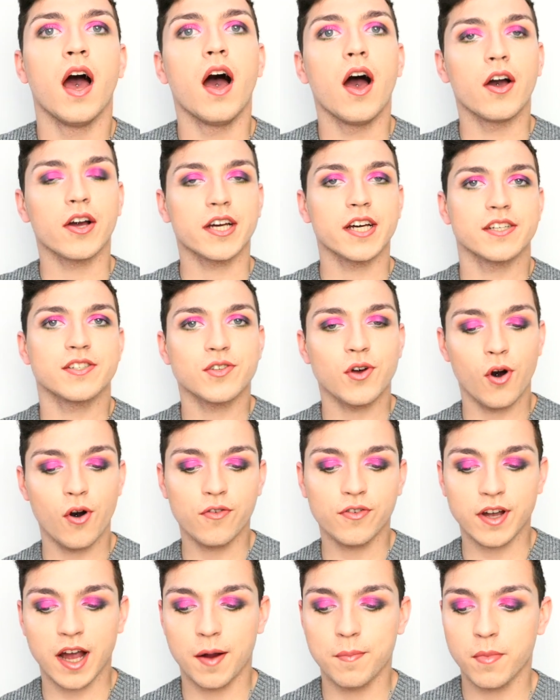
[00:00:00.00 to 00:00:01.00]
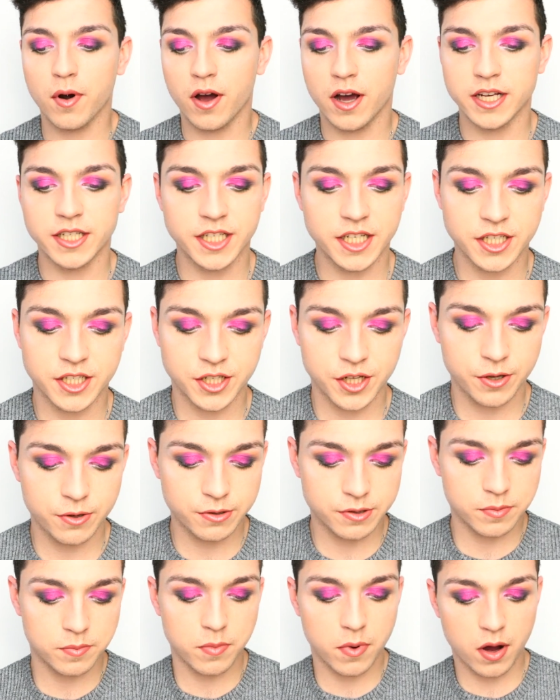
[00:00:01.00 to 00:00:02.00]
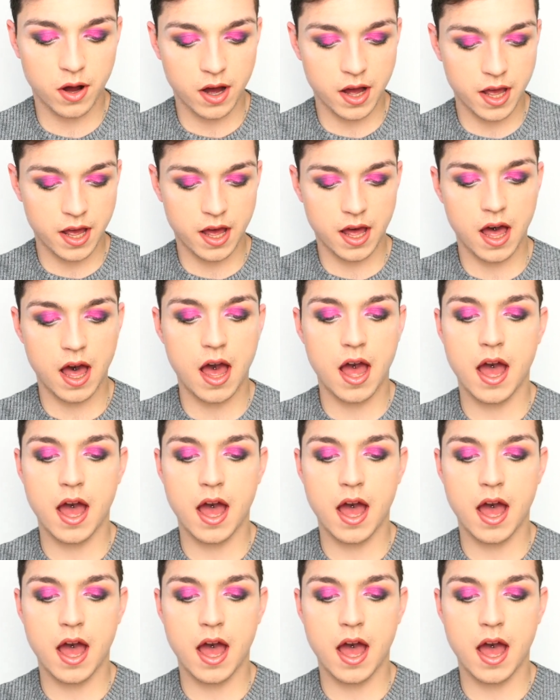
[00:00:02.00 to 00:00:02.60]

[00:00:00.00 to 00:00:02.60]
Okay, so off camera I did use my